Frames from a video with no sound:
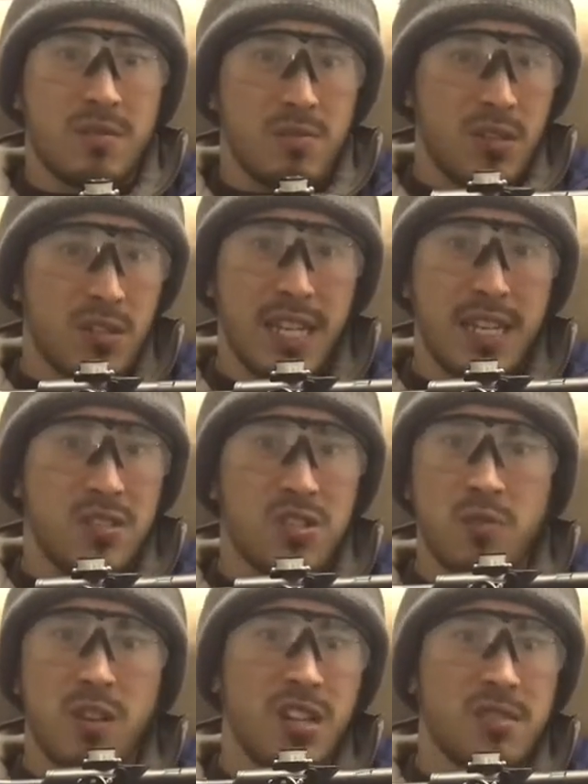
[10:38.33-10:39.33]
Again,
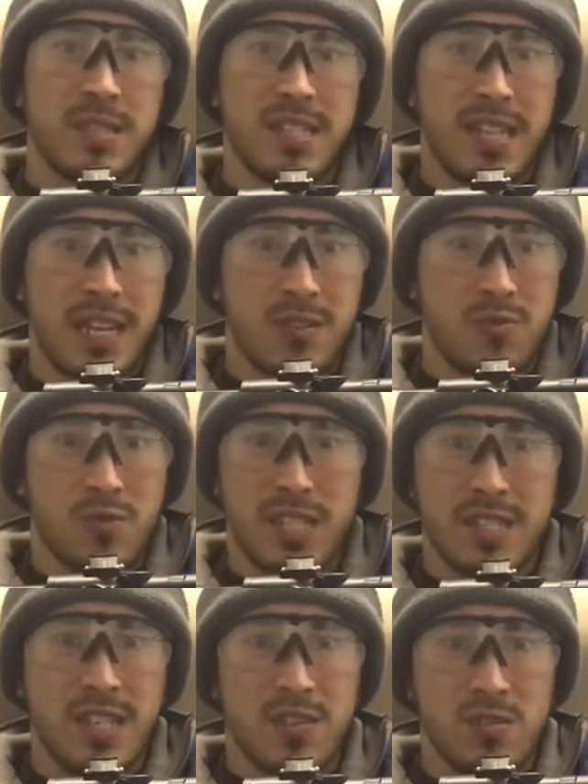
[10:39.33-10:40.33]
don't ask me the technical
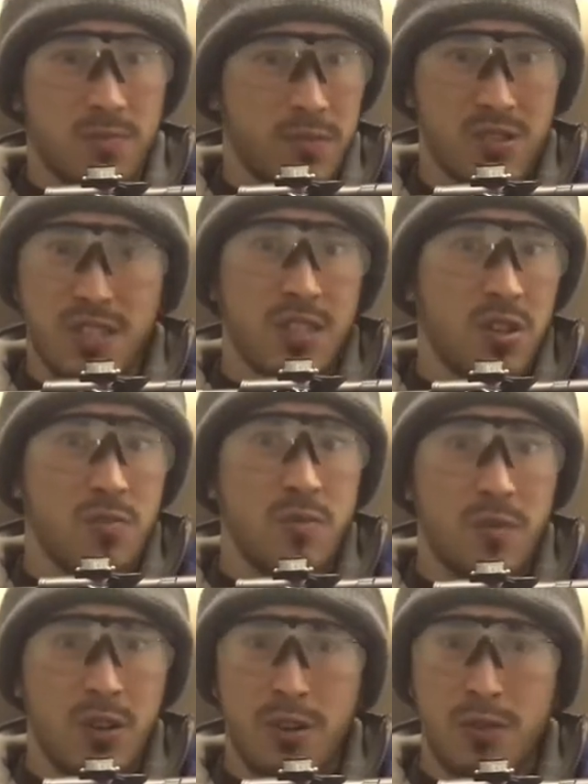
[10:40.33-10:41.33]
details because I don't
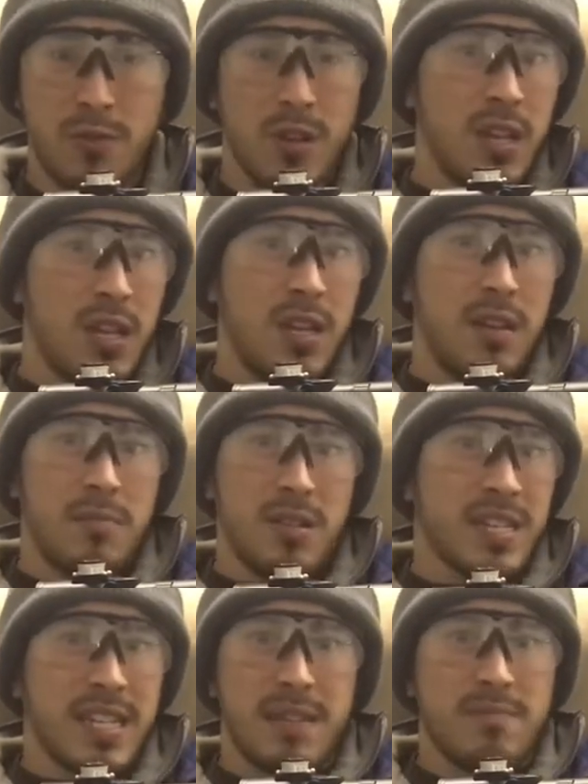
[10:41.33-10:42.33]
know, but
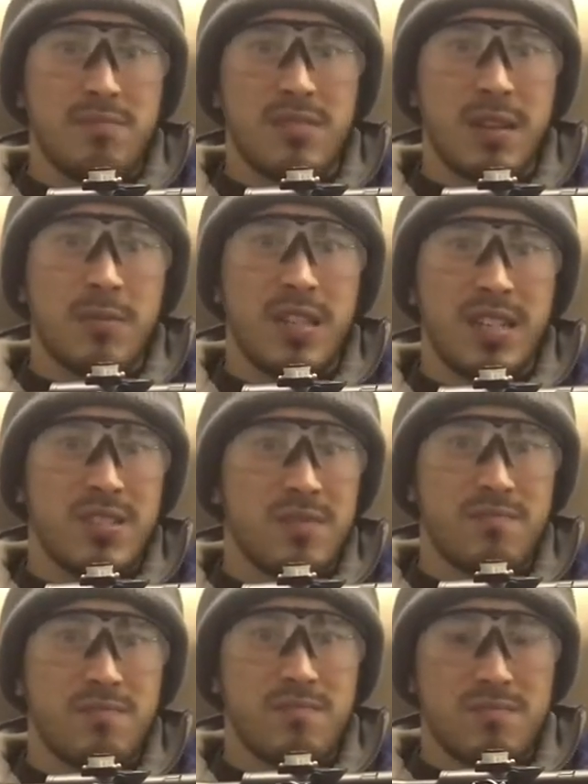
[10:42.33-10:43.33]
again, nevertheless,
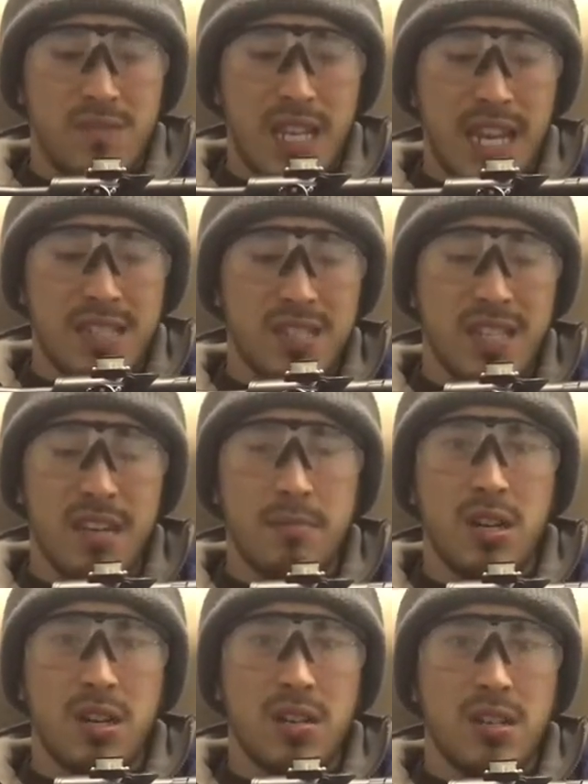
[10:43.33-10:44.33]
as a
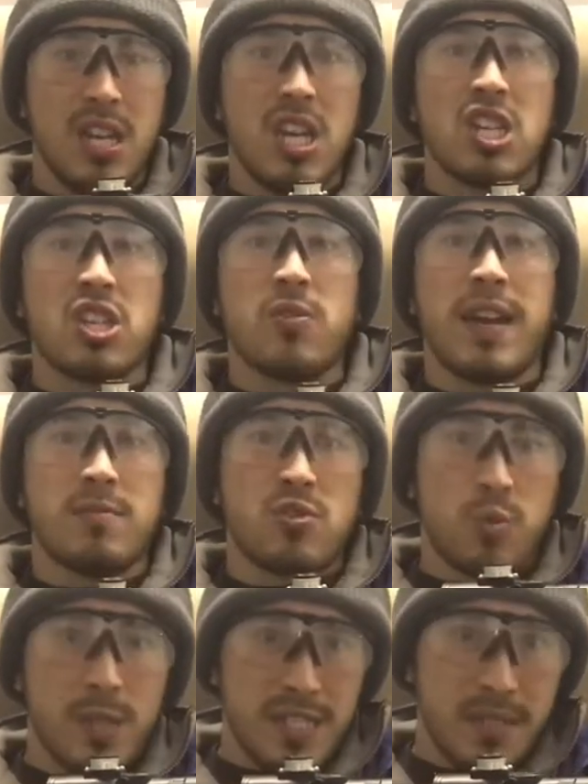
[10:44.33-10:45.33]
DMR, you have
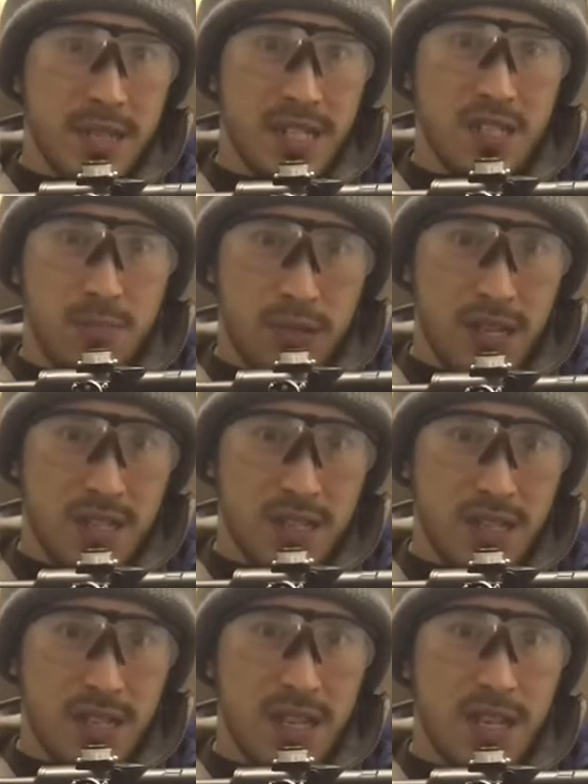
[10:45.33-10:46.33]
20 meters
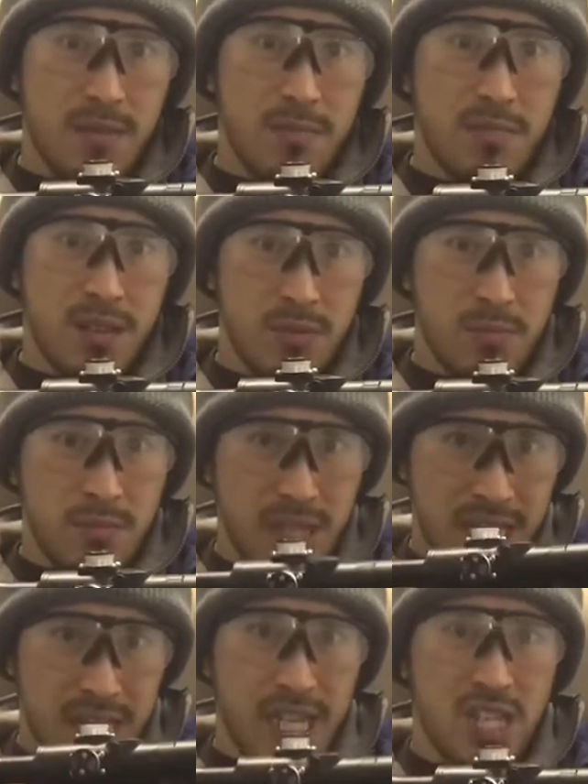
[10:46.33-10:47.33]
plus minimum
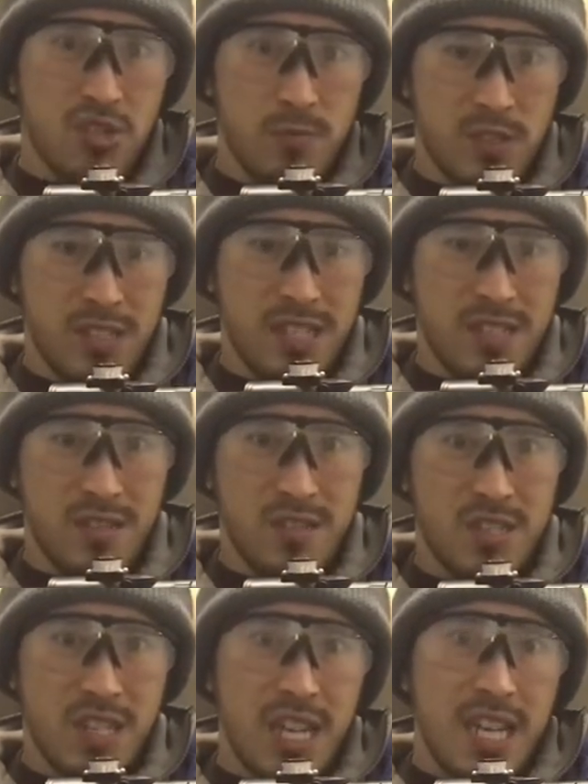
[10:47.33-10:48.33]
engagement
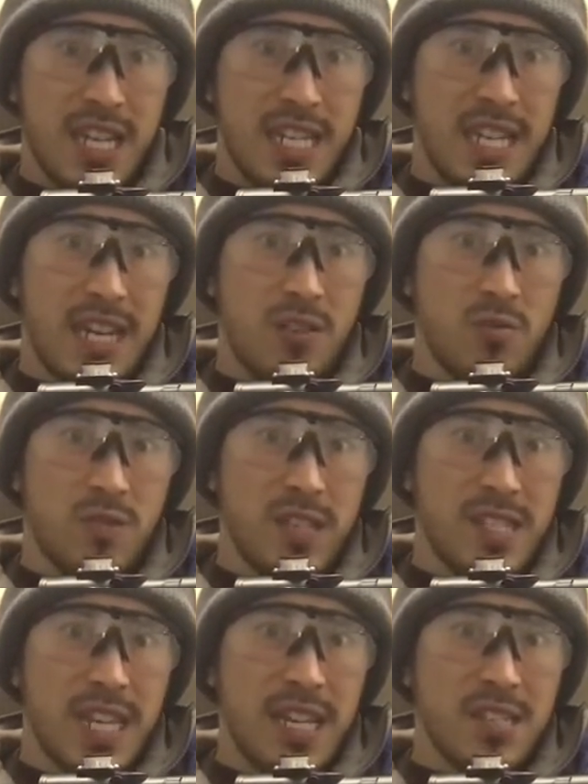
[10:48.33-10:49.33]
distance. Now,
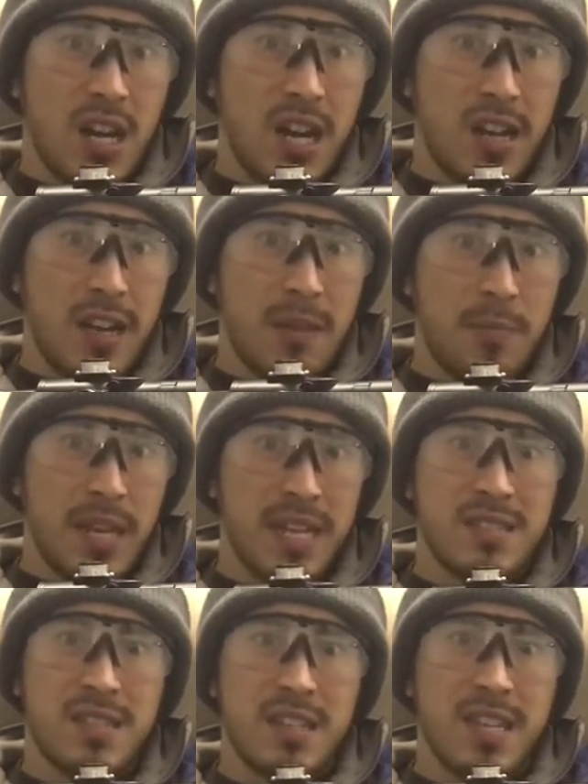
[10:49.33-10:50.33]
this has higher
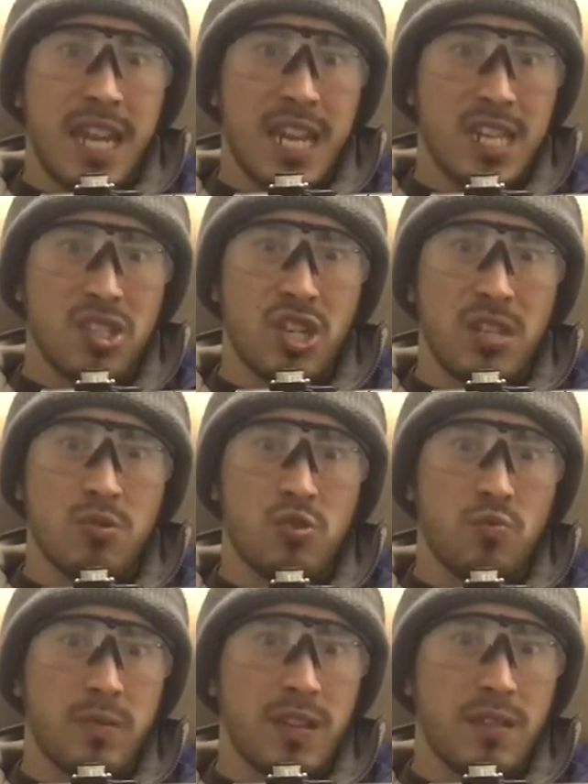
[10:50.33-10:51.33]
FPS than an AEG, which will
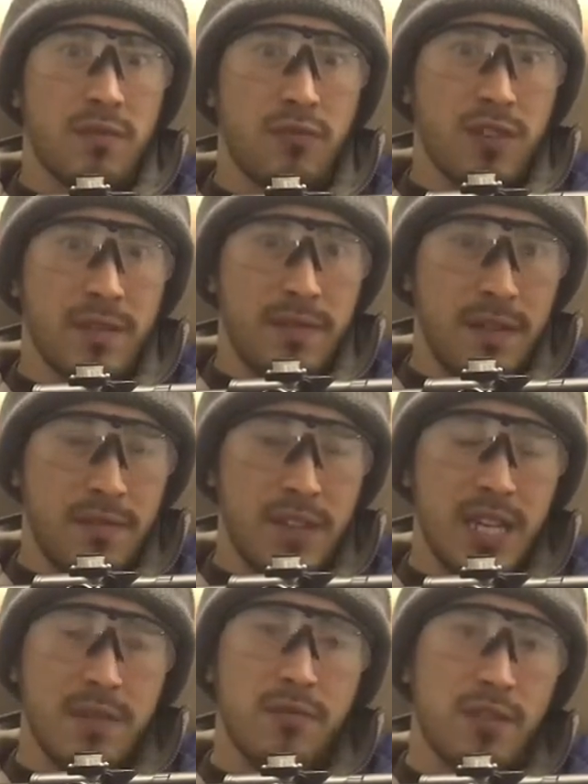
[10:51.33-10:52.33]
be
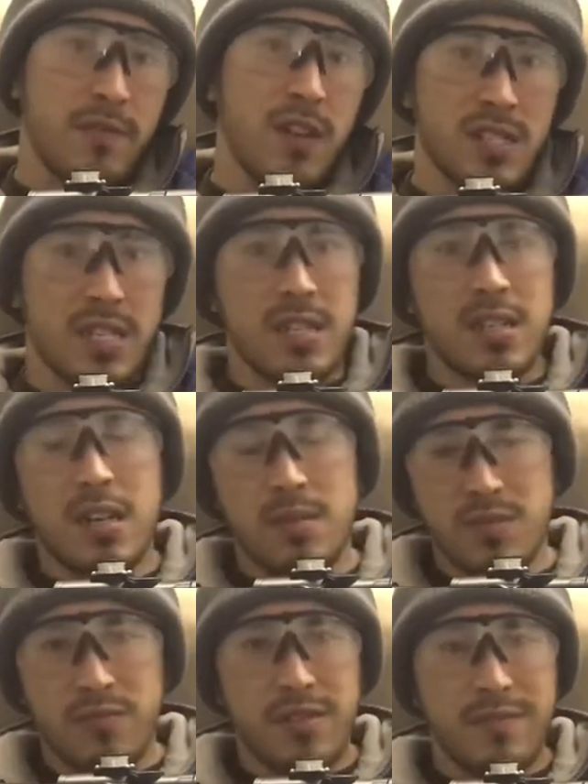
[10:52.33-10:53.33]
330 up to
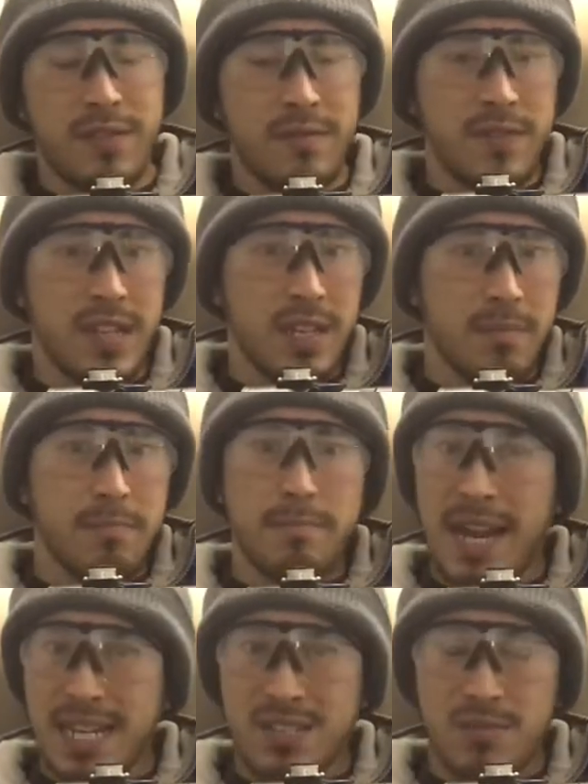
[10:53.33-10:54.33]
350
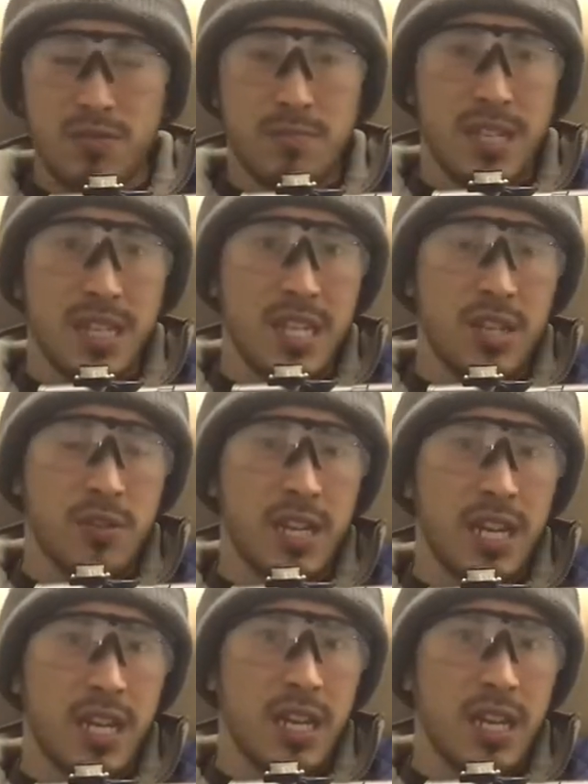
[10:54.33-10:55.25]
maximum in the UK.